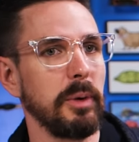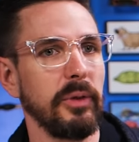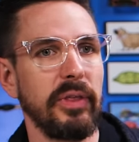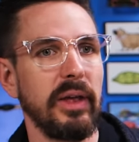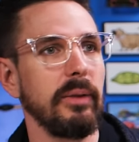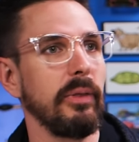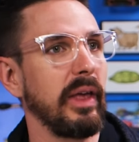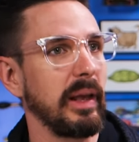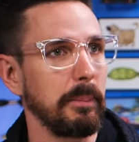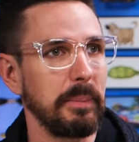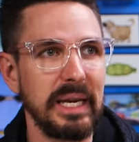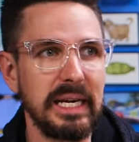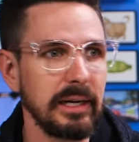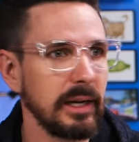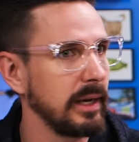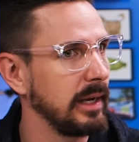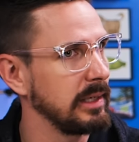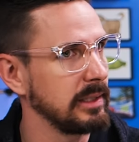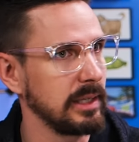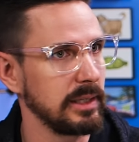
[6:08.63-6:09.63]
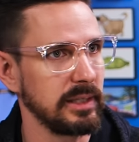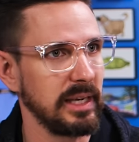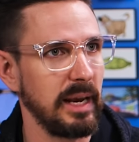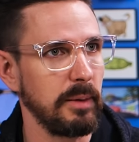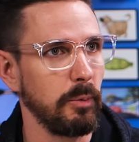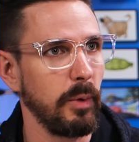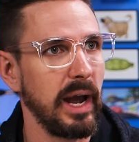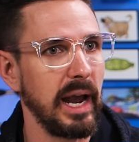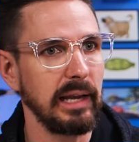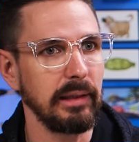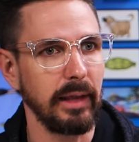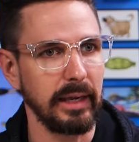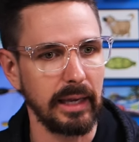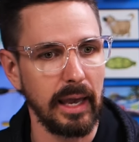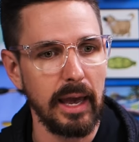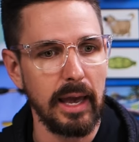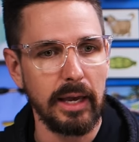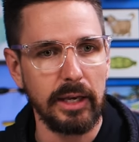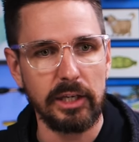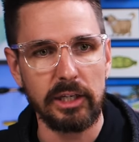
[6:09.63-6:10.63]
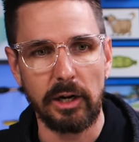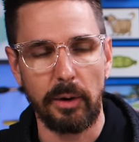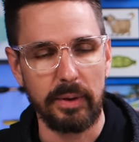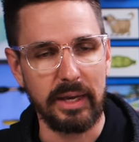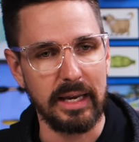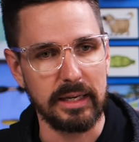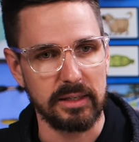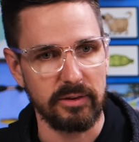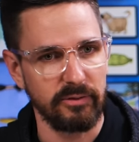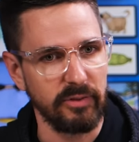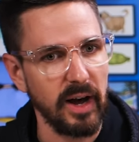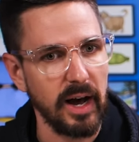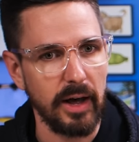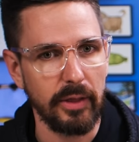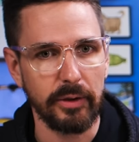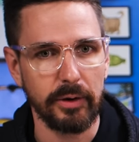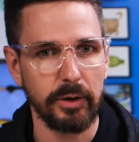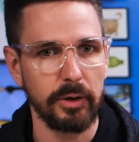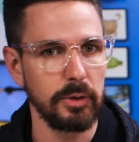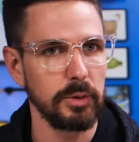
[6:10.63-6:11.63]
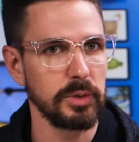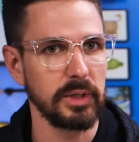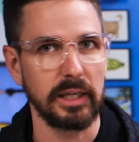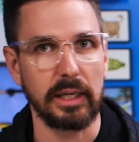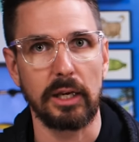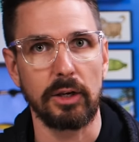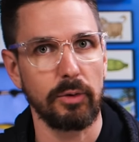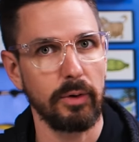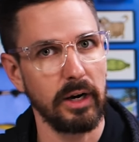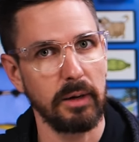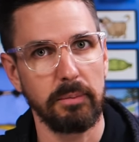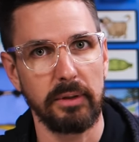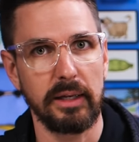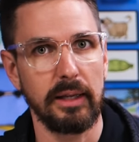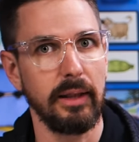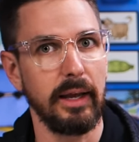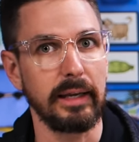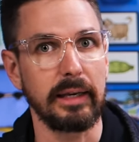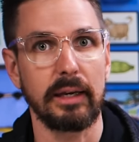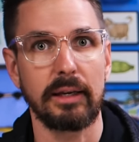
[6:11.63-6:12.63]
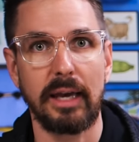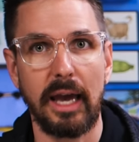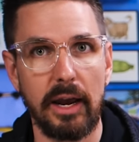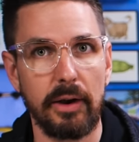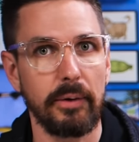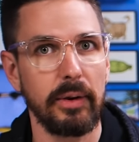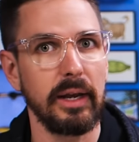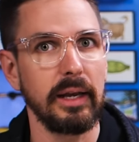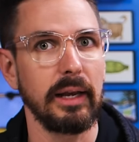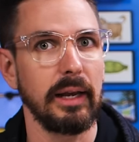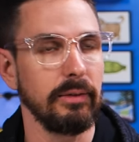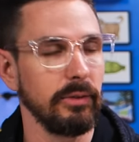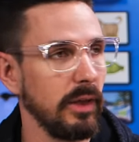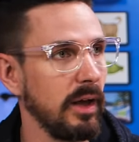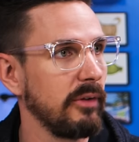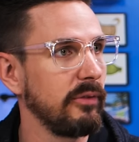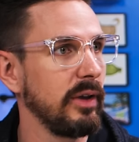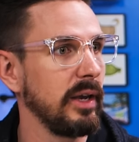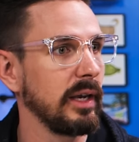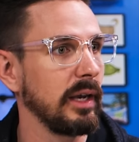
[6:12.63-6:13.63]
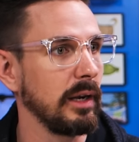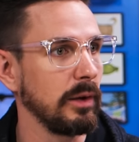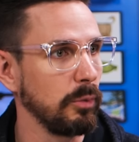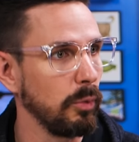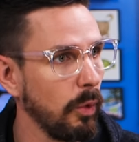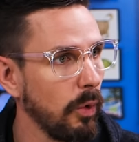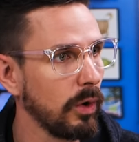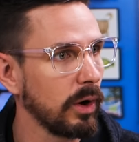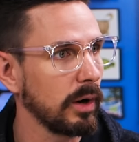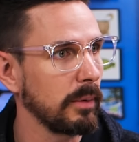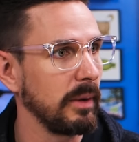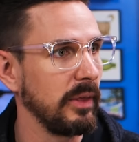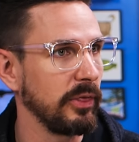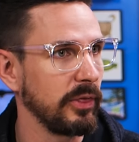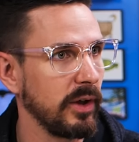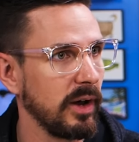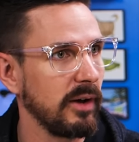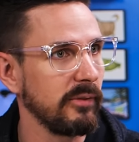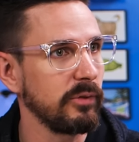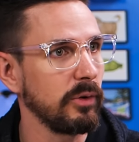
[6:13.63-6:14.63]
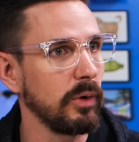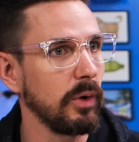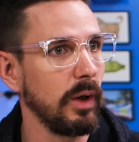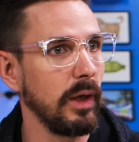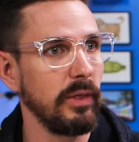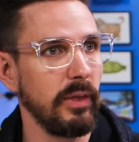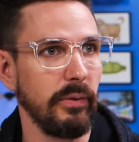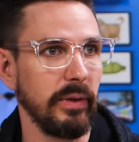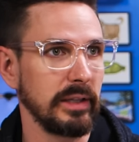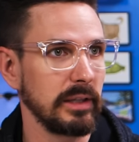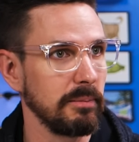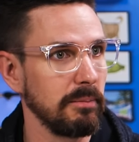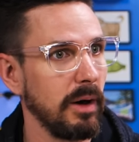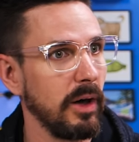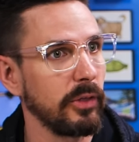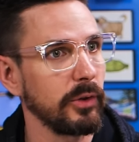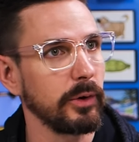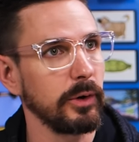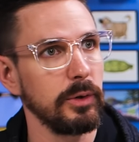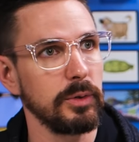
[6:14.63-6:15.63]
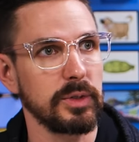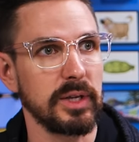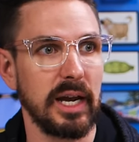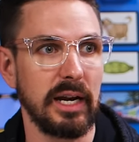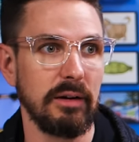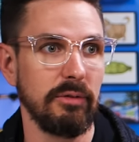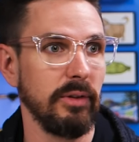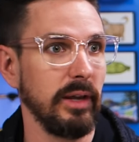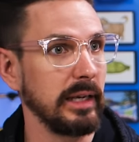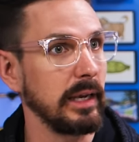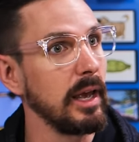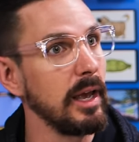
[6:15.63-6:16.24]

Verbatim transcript: But then like Peeta is the same way. Like you know he has a father who's like incredibly like caring and loving and warm and thoughtful, and then like the mother who's kind of like,